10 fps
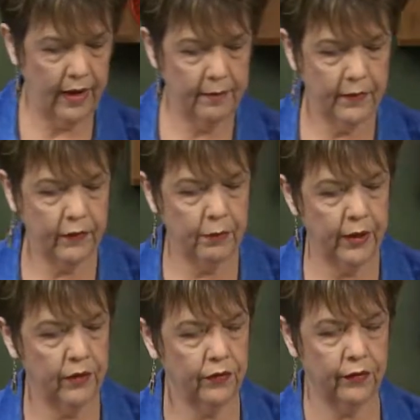I'm going to
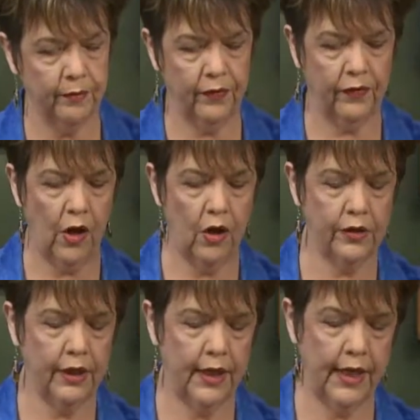sprinkle some
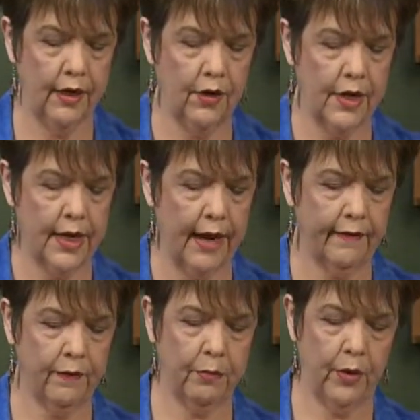salt in here, and now
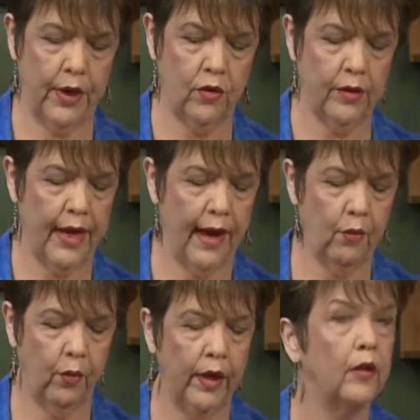I
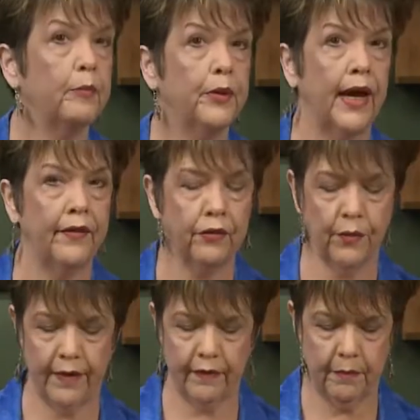will put out the
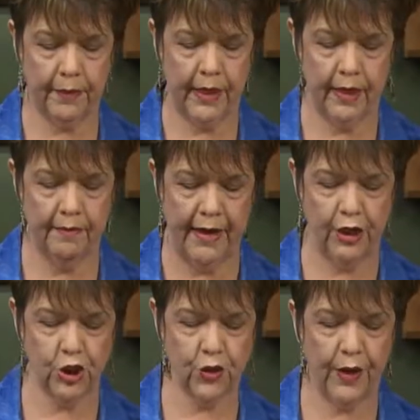recipe
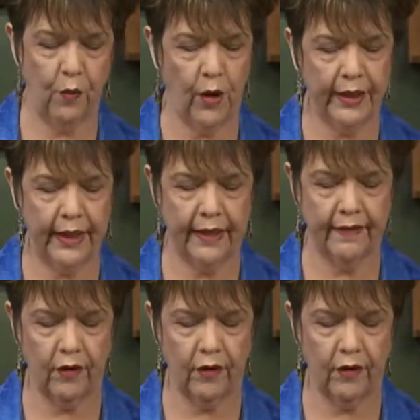measuring what it is